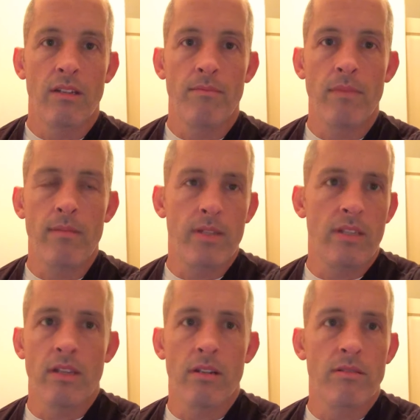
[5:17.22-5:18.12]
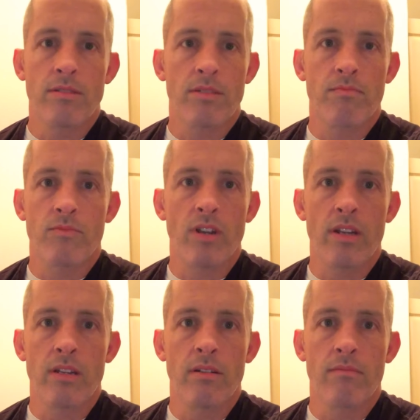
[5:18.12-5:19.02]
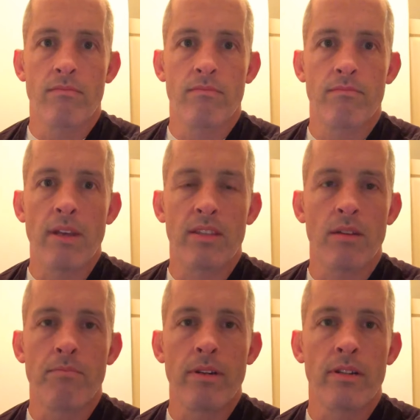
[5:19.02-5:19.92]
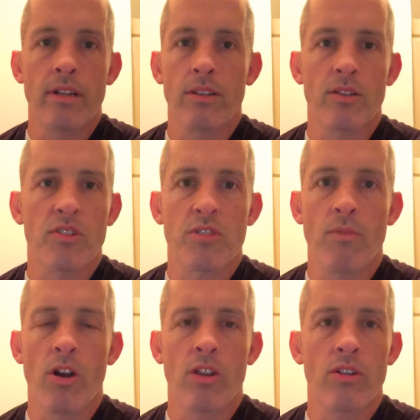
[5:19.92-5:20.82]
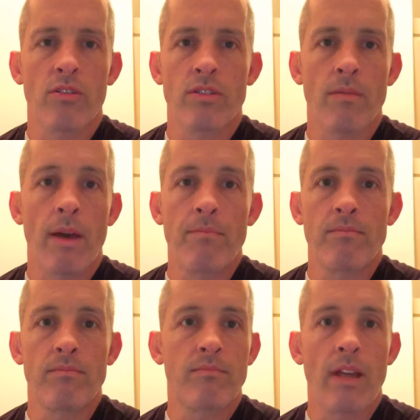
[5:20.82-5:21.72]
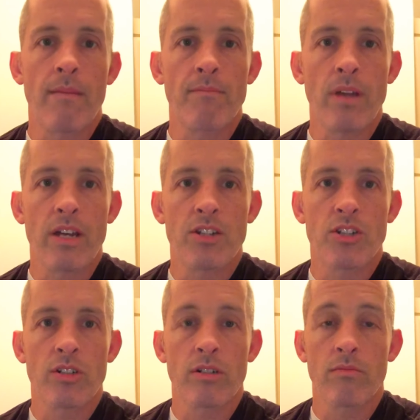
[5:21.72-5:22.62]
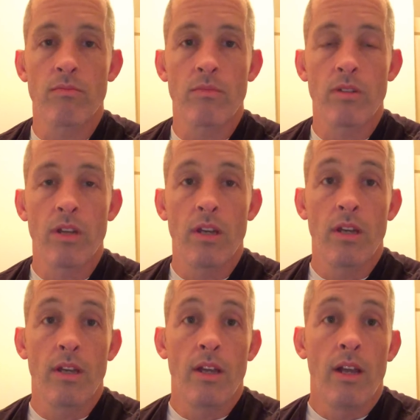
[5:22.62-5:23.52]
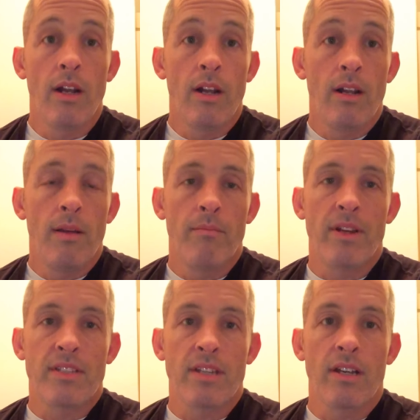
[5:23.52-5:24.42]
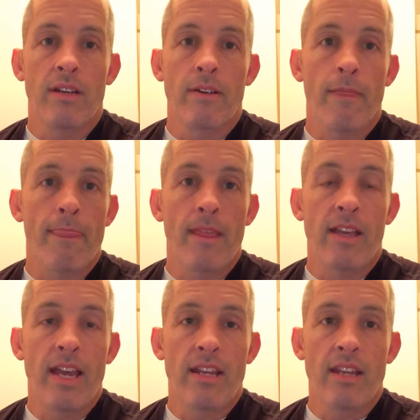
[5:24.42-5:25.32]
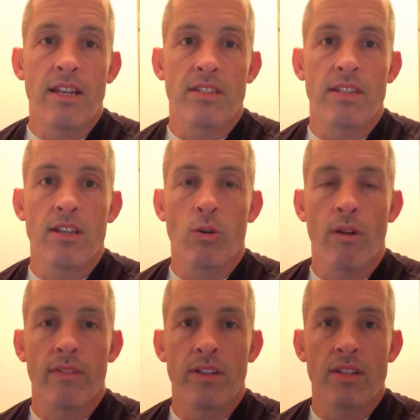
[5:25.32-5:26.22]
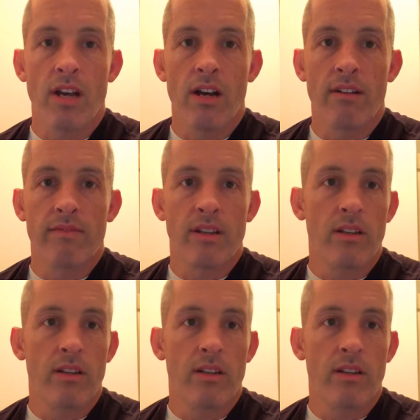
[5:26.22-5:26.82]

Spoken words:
Maybe they're just trying to make their beer gut look smaller or something. I'm not sure. But again, it's the equivalent of